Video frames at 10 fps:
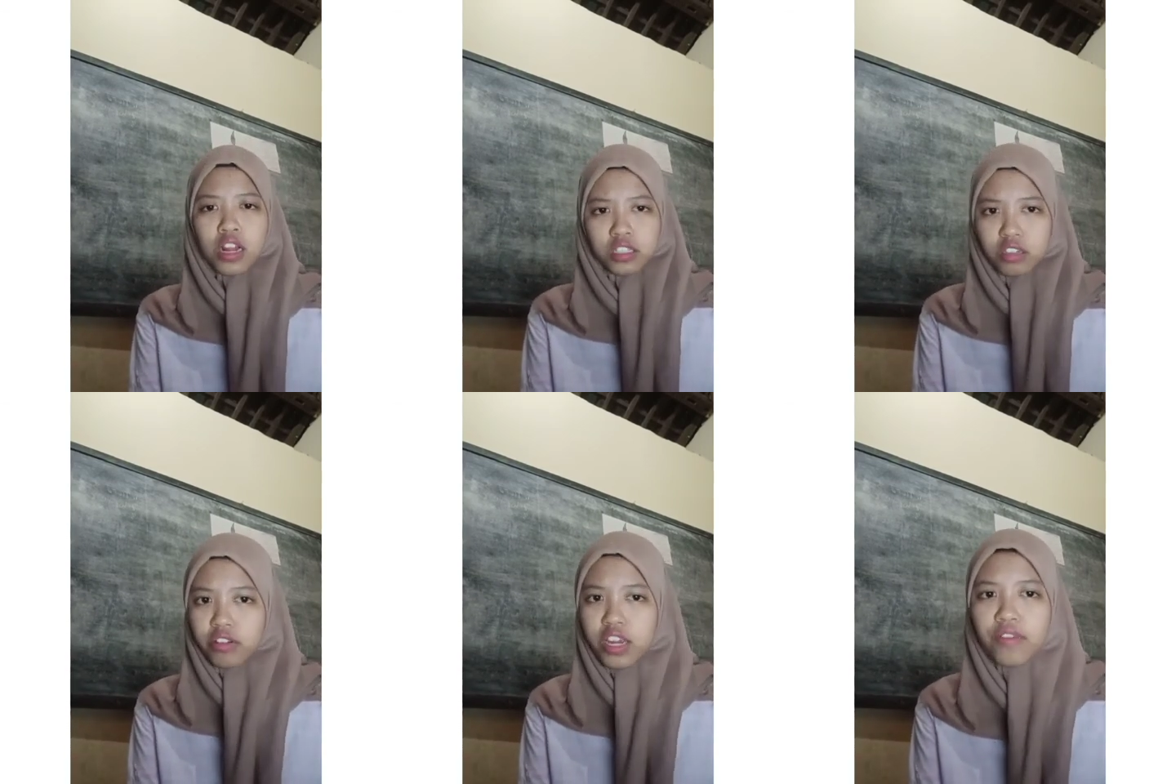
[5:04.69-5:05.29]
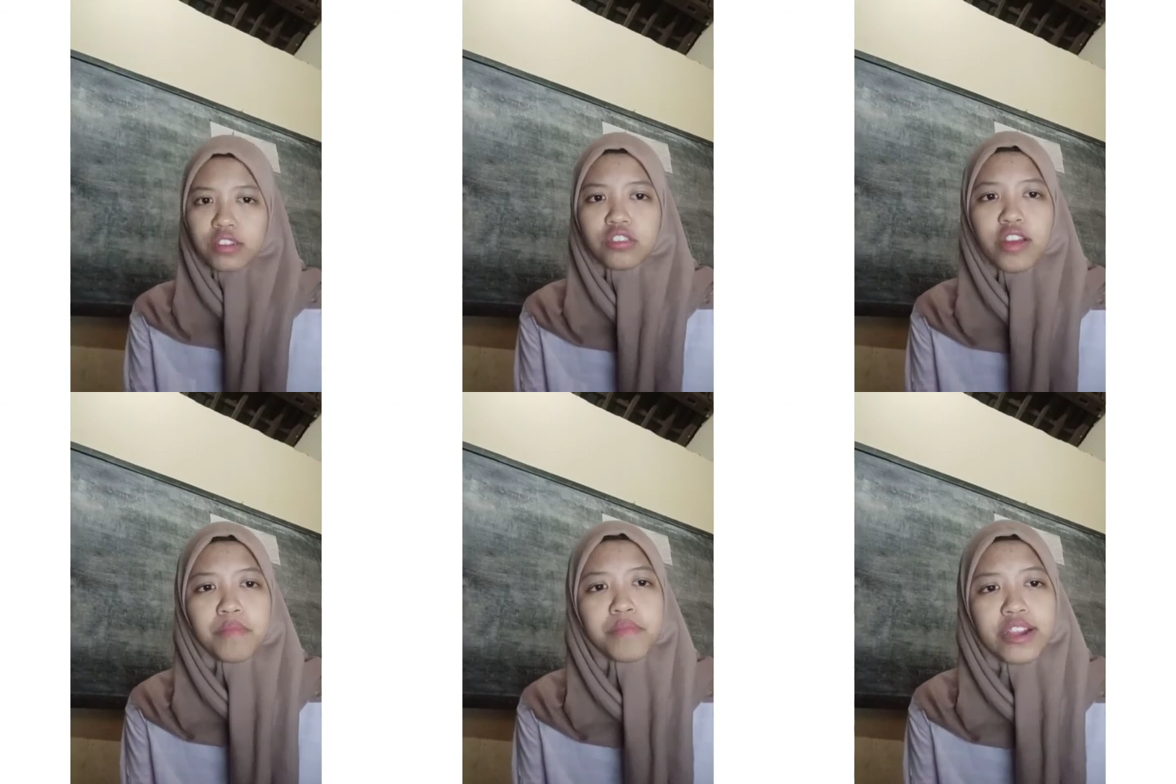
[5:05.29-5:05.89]
The river
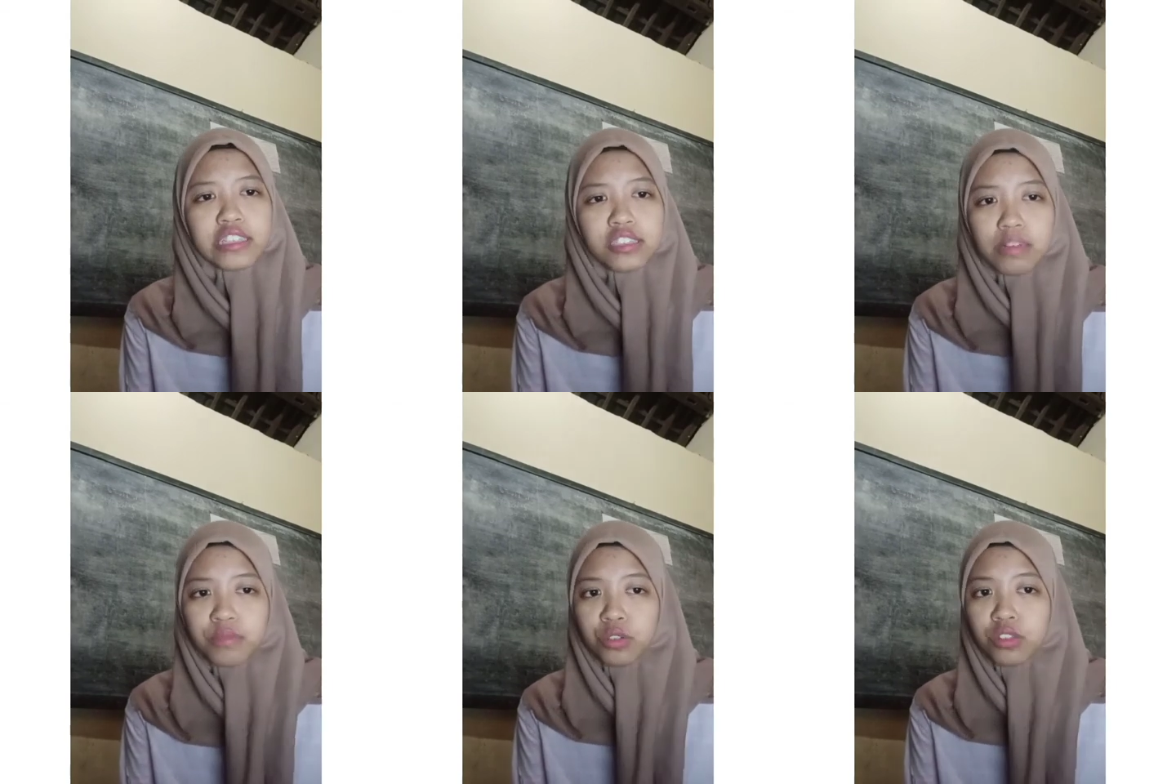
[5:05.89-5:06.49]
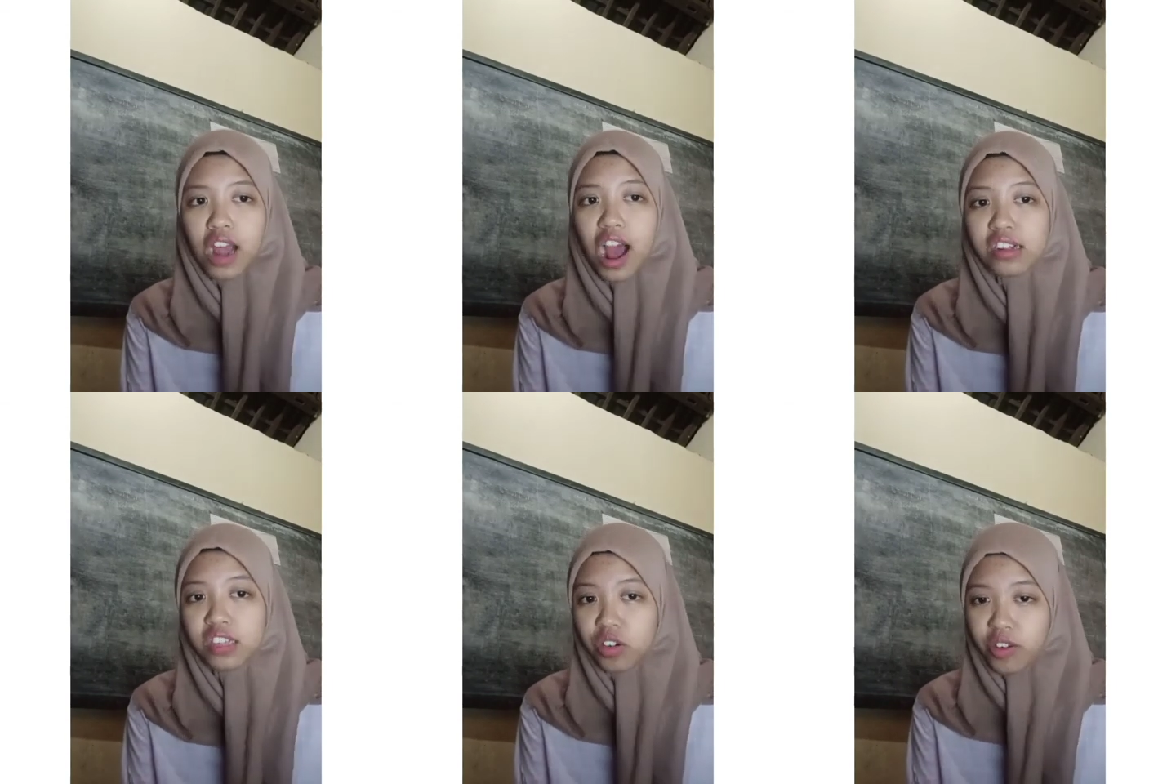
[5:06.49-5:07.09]
track brings them to the
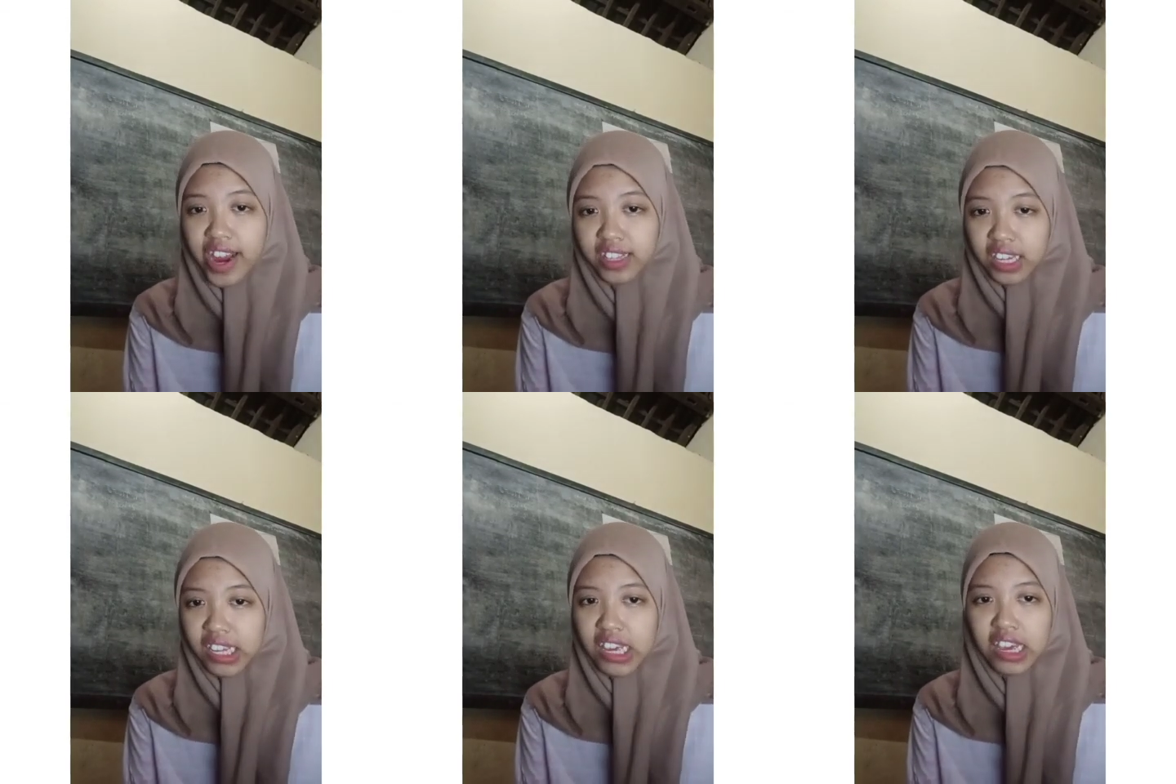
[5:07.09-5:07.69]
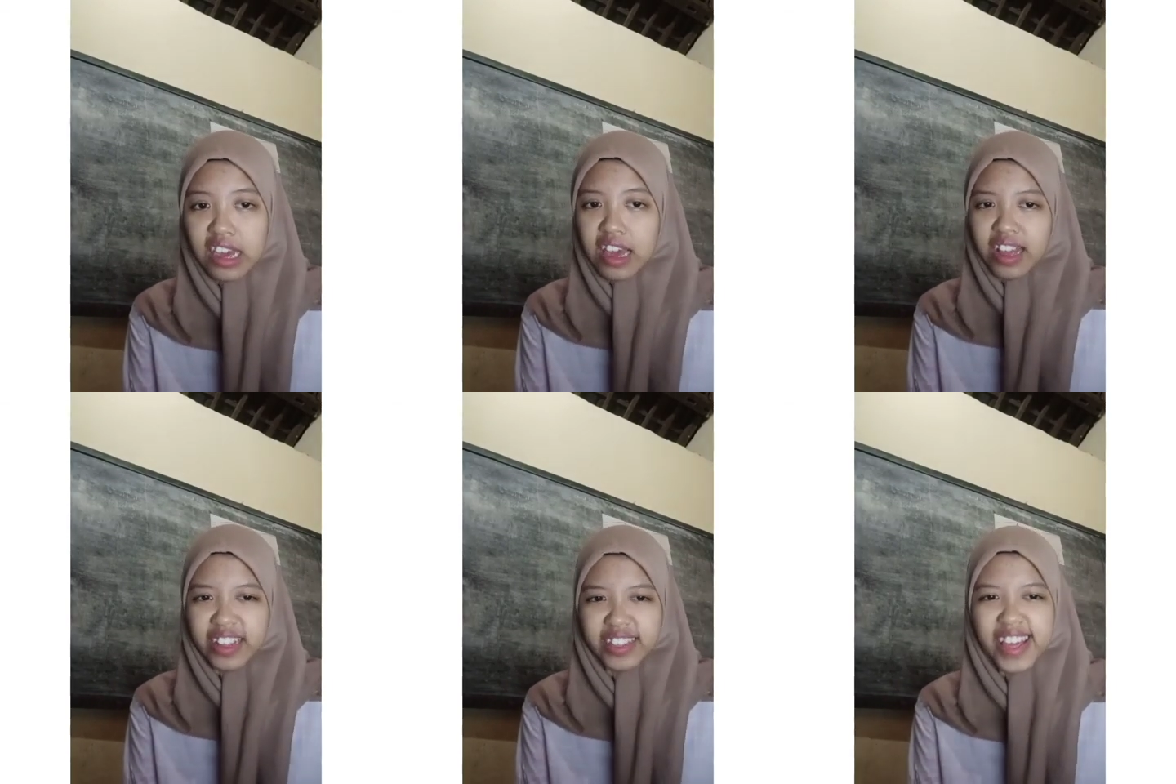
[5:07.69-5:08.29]
ugly granny.
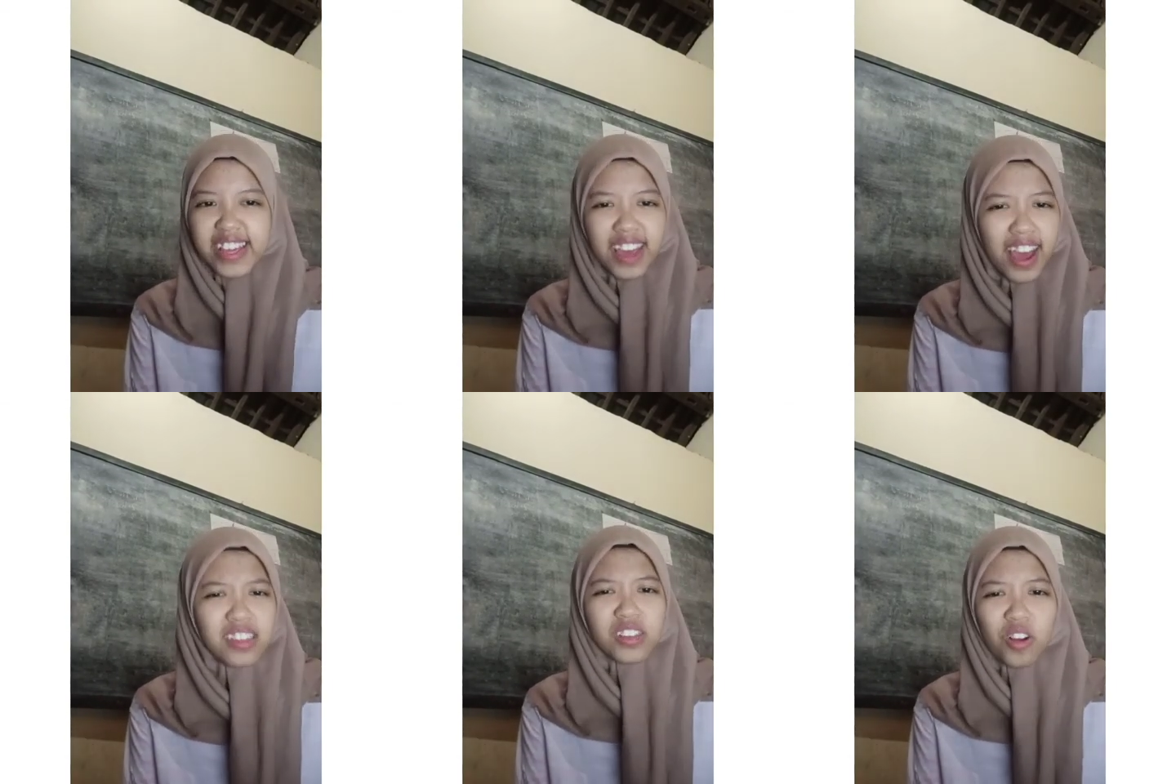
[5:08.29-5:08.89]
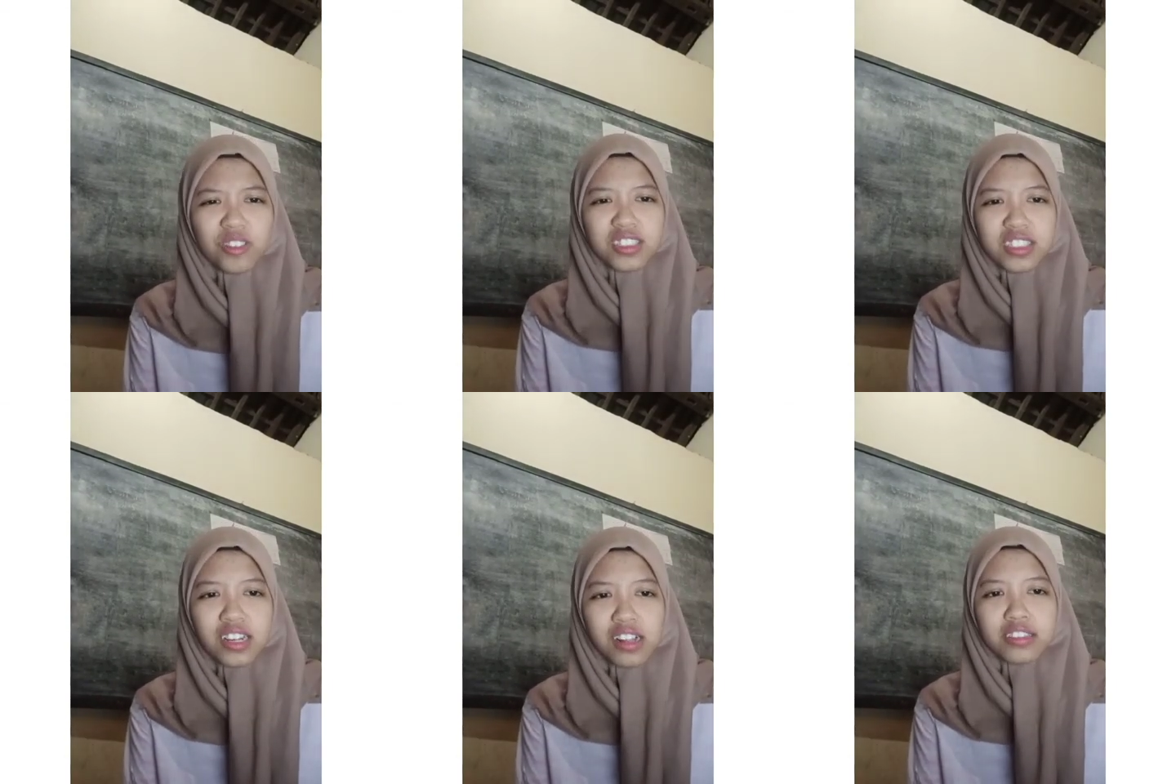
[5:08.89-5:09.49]
They can't
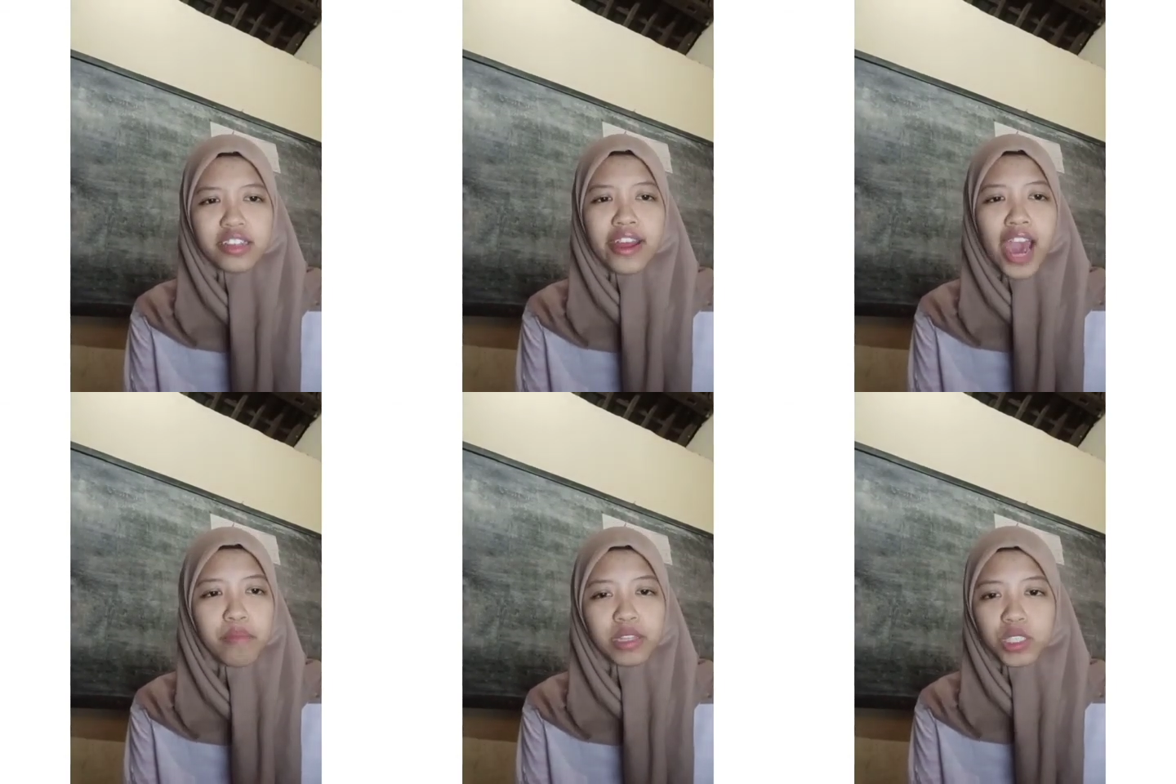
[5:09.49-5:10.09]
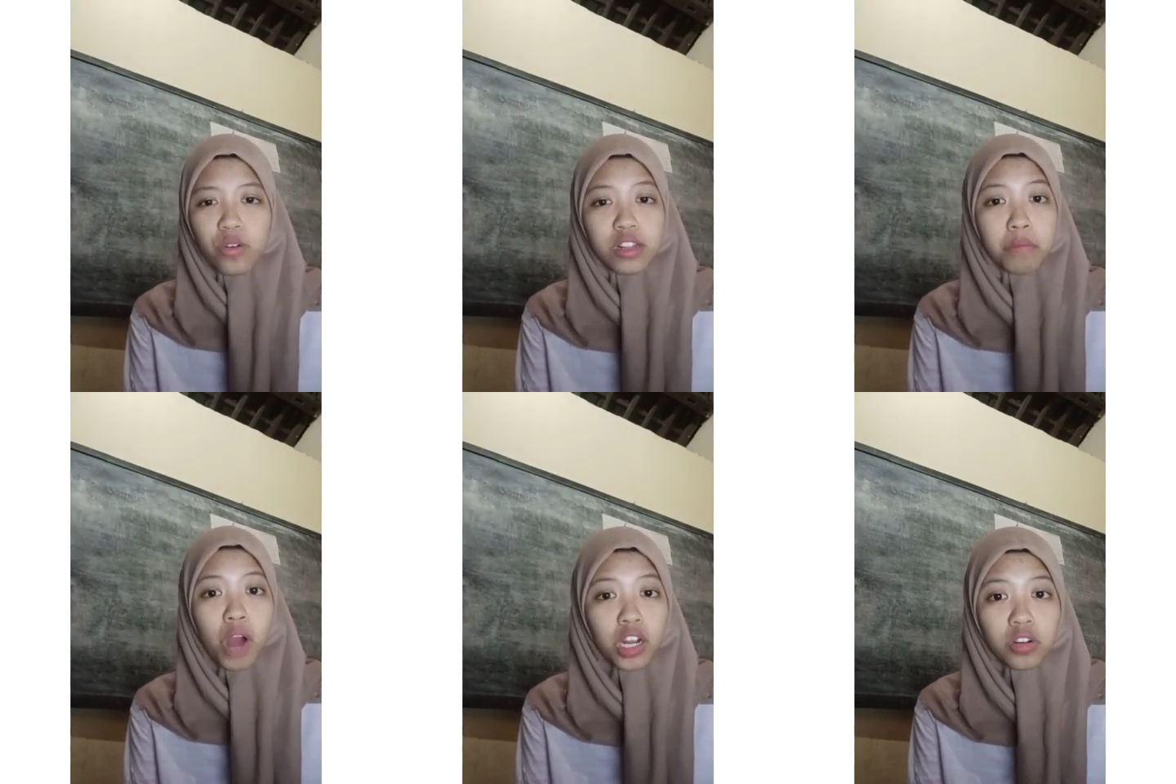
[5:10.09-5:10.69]
conceal their habitual
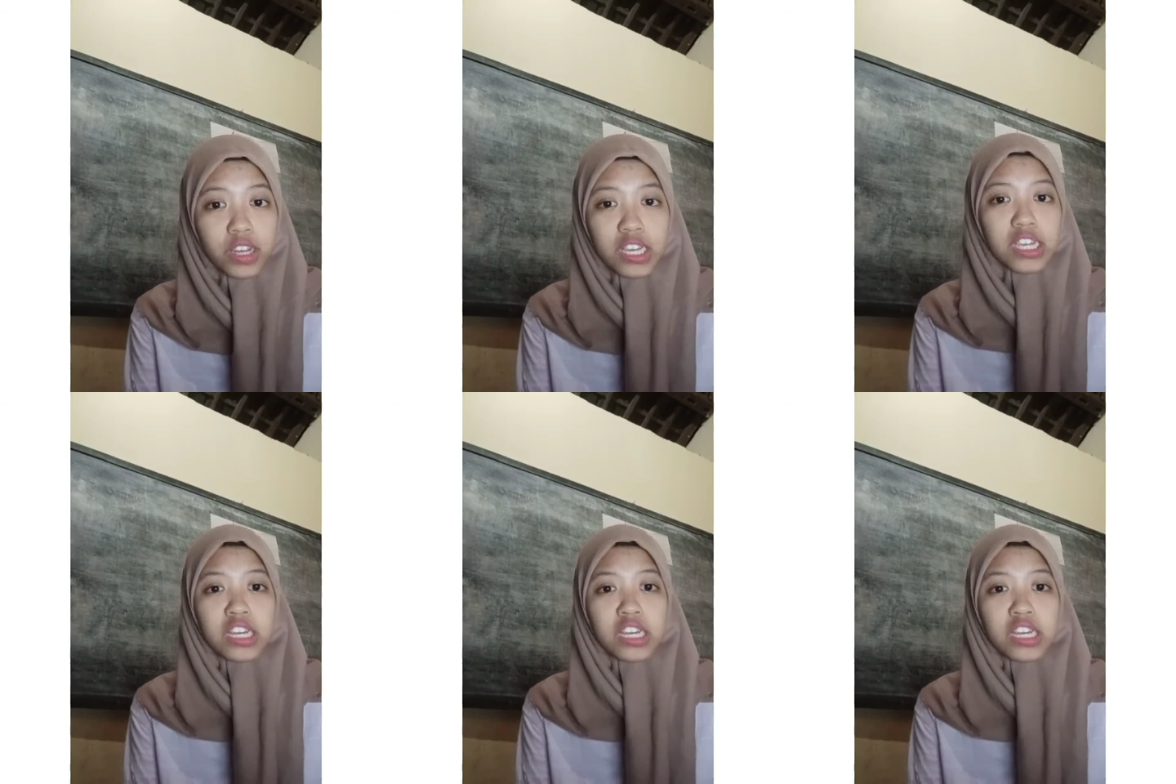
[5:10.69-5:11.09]
mockery.